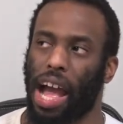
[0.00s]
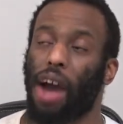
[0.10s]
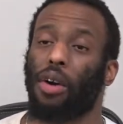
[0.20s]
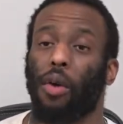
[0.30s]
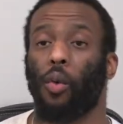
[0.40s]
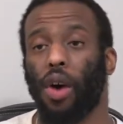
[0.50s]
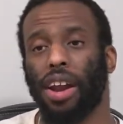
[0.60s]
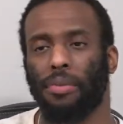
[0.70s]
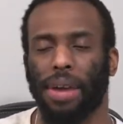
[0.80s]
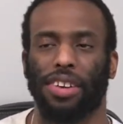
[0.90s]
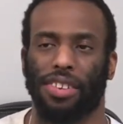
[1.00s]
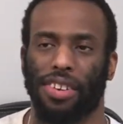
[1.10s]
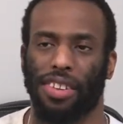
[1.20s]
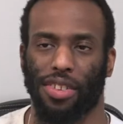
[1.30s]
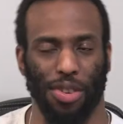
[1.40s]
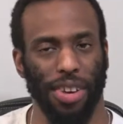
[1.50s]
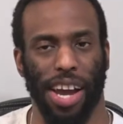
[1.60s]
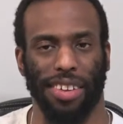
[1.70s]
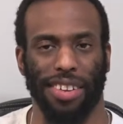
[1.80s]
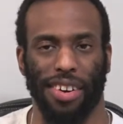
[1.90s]
I want to make sure that you
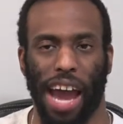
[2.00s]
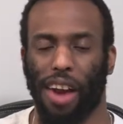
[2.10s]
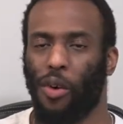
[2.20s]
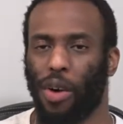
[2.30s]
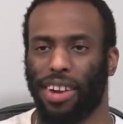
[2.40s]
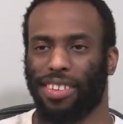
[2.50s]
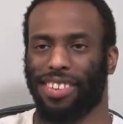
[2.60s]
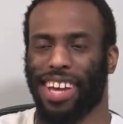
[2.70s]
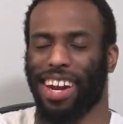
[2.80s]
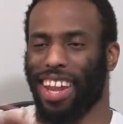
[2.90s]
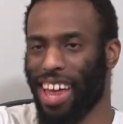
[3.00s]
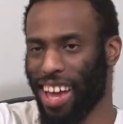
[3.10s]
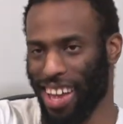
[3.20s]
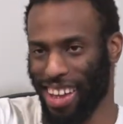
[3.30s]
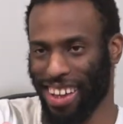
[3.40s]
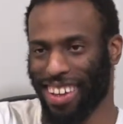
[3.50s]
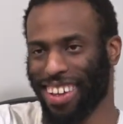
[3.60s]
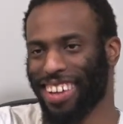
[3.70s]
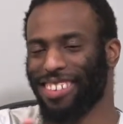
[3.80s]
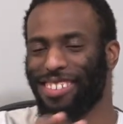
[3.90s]
guys know I don't want to just kind of like,
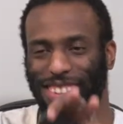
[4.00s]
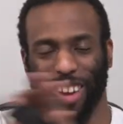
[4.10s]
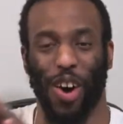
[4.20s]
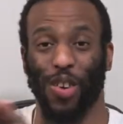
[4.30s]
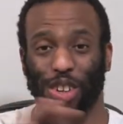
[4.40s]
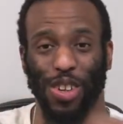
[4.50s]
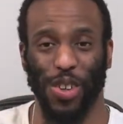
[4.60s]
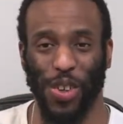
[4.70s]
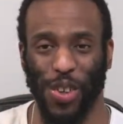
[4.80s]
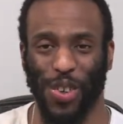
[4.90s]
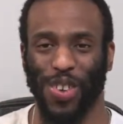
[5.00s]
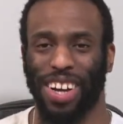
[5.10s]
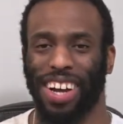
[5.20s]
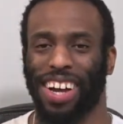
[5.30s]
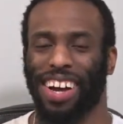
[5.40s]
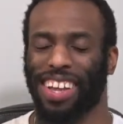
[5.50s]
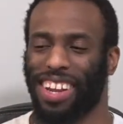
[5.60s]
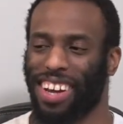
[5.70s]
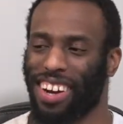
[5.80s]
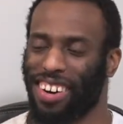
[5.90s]
just only do,
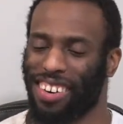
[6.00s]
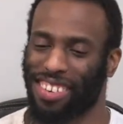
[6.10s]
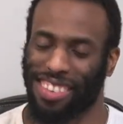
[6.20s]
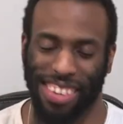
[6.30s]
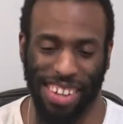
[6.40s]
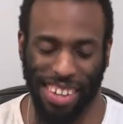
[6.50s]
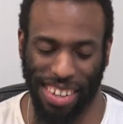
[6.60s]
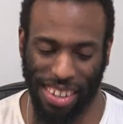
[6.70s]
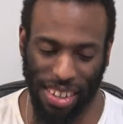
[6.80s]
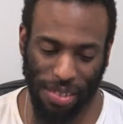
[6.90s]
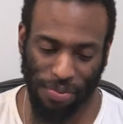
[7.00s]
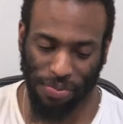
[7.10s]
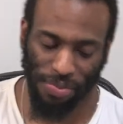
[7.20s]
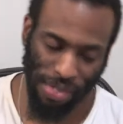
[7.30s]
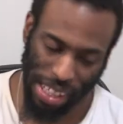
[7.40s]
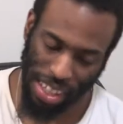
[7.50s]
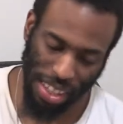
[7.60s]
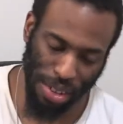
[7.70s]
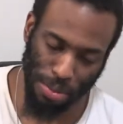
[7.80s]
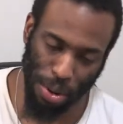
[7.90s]
you know,
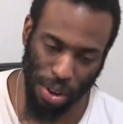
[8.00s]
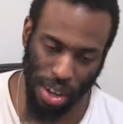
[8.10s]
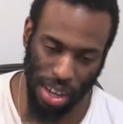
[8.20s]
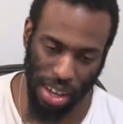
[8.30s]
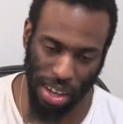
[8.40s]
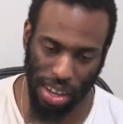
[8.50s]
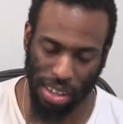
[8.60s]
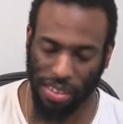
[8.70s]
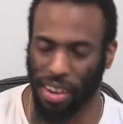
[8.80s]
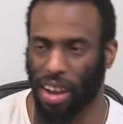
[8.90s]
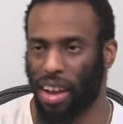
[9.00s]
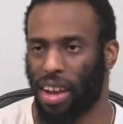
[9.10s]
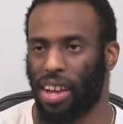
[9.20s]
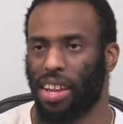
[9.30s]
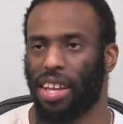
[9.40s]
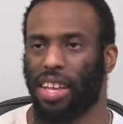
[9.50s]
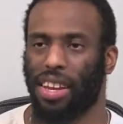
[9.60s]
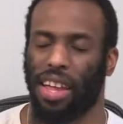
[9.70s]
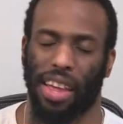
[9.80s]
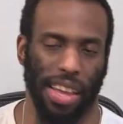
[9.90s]
your boy Jahan
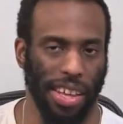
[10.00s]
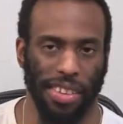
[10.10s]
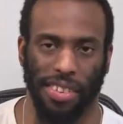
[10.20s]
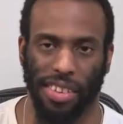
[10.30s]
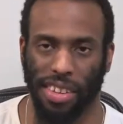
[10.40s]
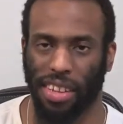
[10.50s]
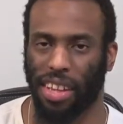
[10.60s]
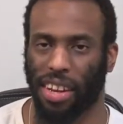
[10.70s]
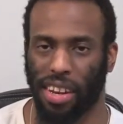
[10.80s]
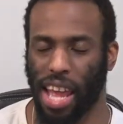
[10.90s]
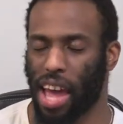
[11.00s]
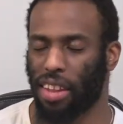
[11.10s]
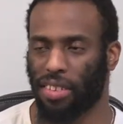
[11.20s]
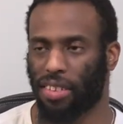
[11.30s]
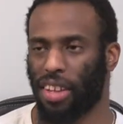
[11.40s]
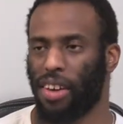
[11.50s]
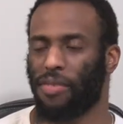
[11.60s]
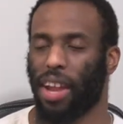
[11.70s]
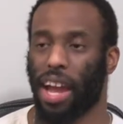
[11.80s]
and like Easy and Nally stuff.